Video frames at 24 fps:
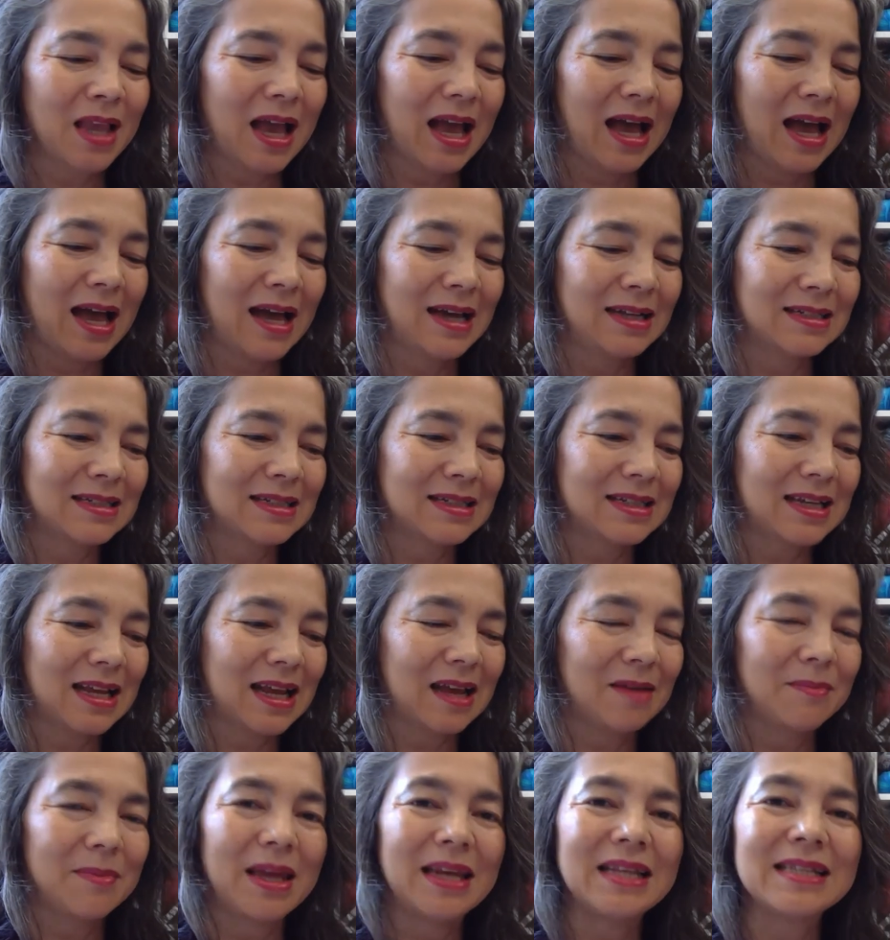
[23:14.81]
And
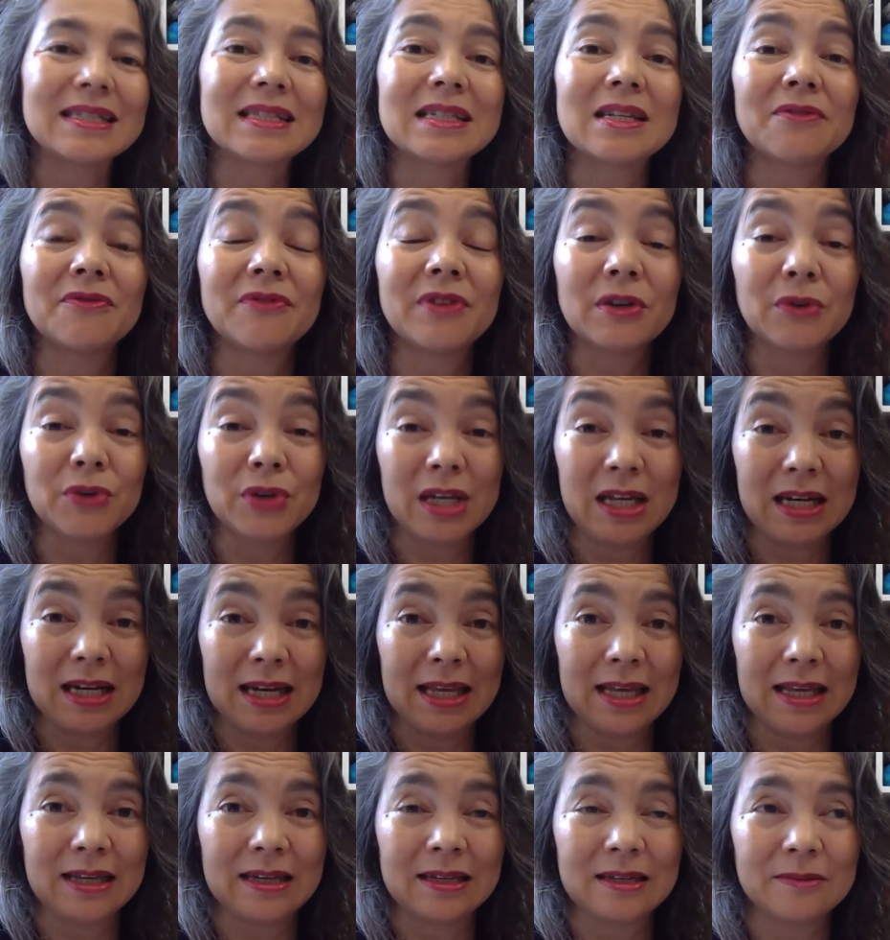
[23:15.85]
it's an affiliate
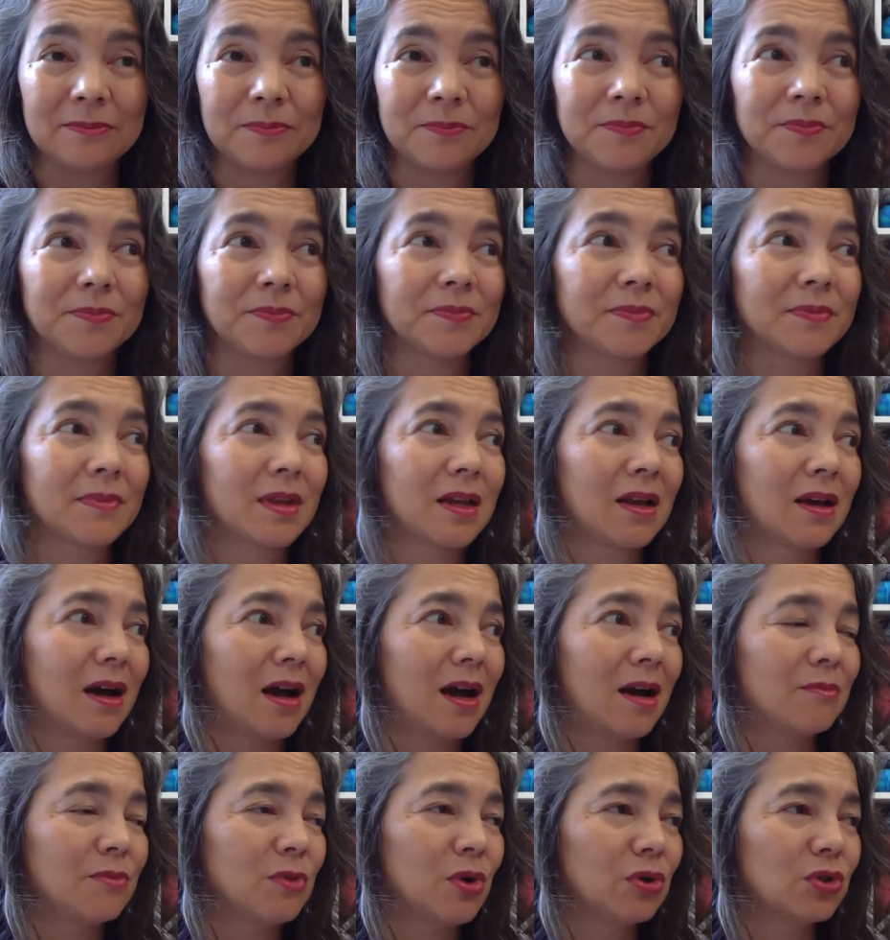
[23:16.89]
link.
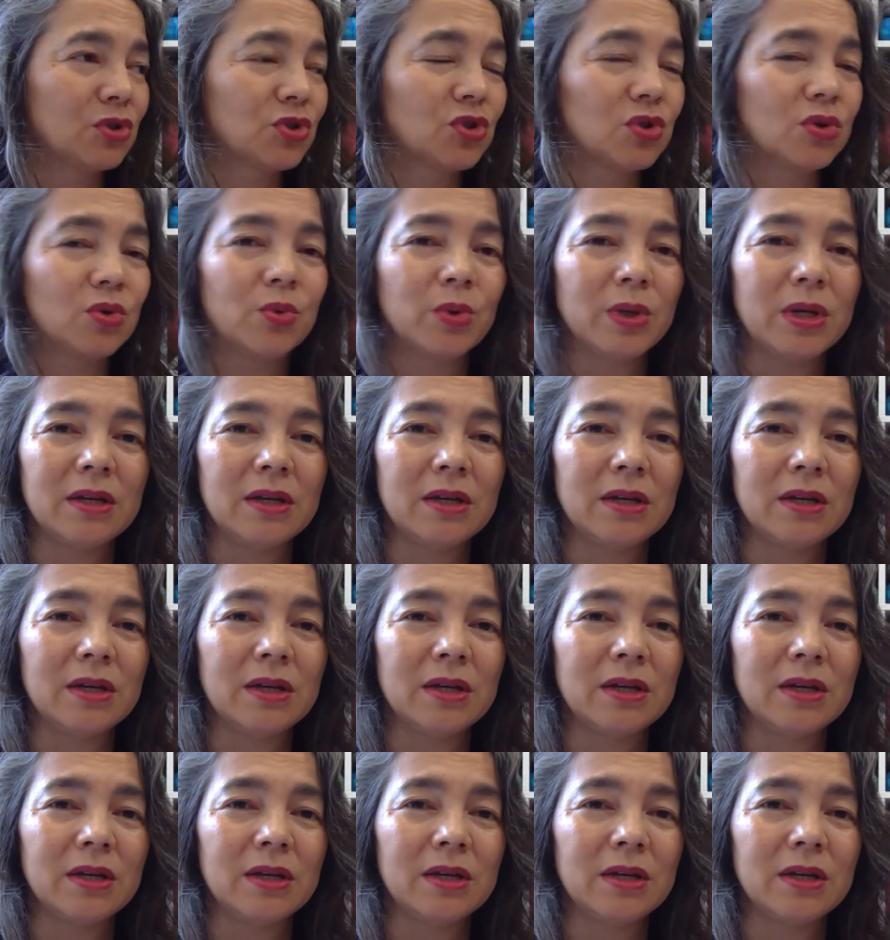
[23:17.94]
I'm not sure